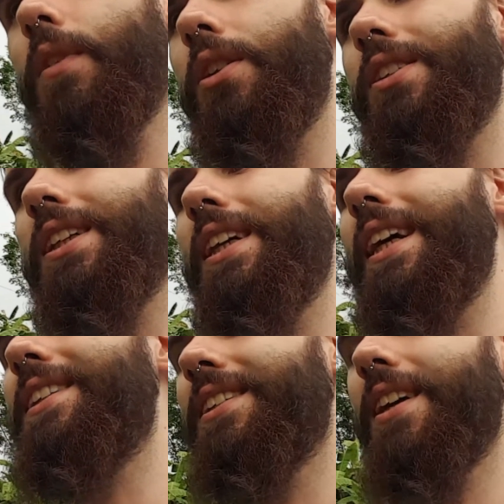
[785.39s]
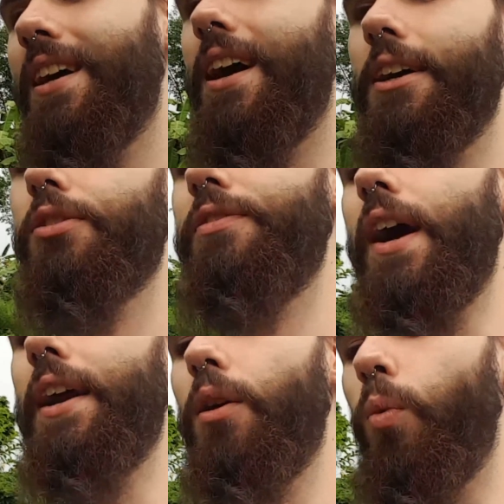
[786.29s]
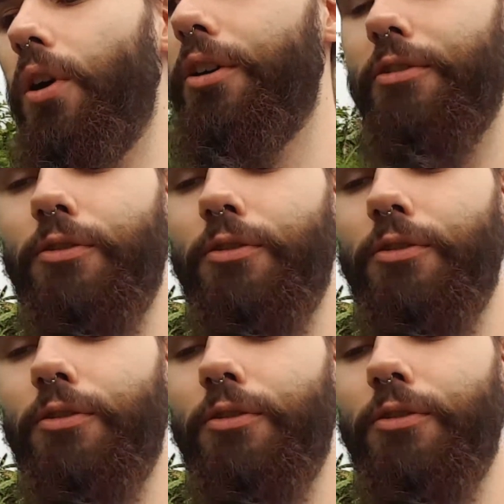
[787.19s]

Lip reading: you see, it's hard to find a word